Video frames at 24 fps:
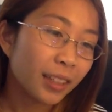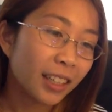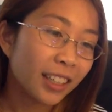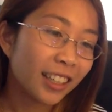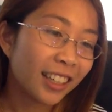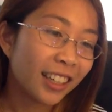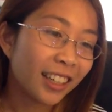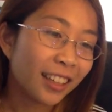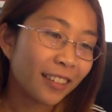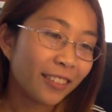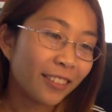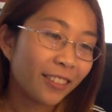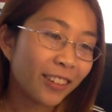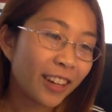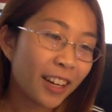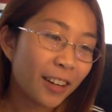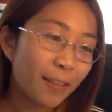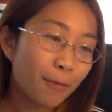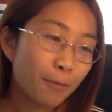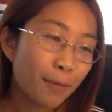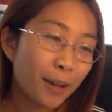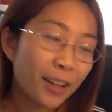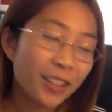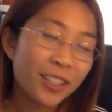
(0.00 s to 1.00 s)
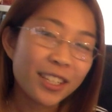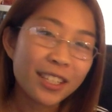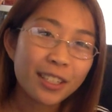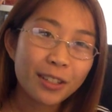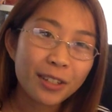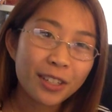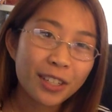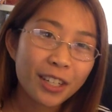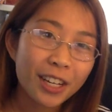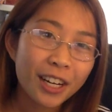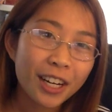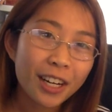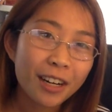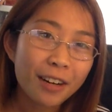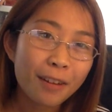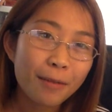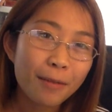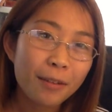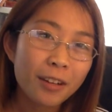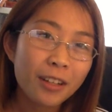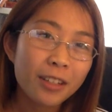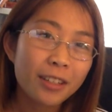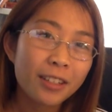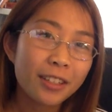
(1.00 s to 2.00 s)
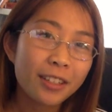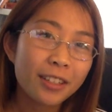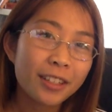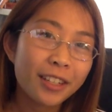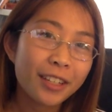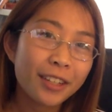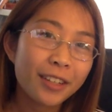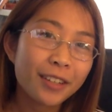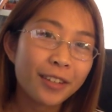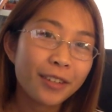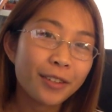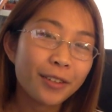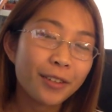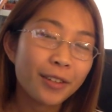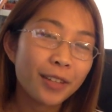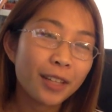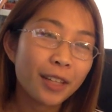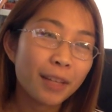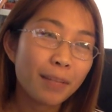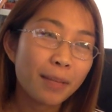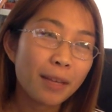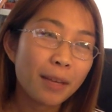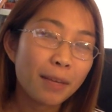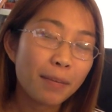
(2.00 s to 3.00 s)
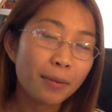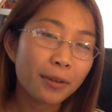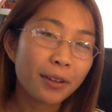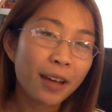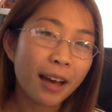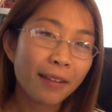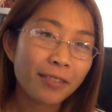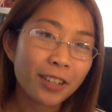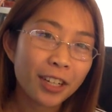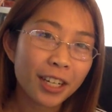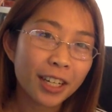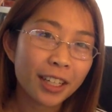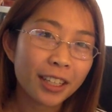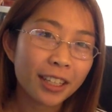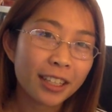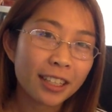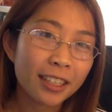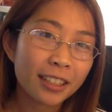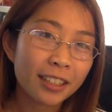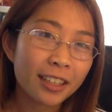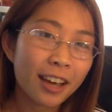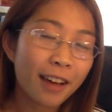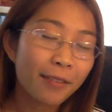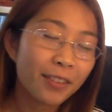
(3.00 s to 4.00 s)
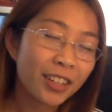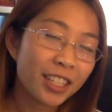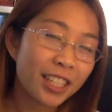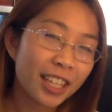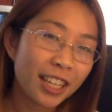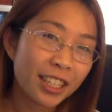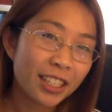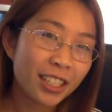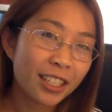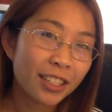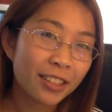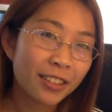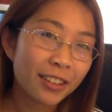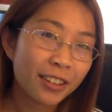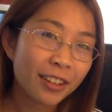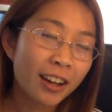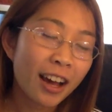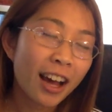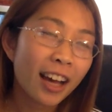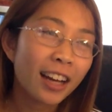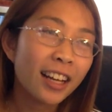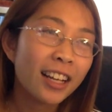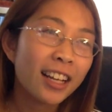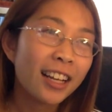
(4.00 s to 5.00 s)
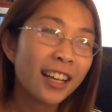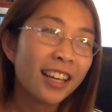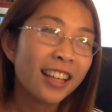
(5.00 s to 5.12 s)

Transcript: when Moses returned to the people after his conversations with God,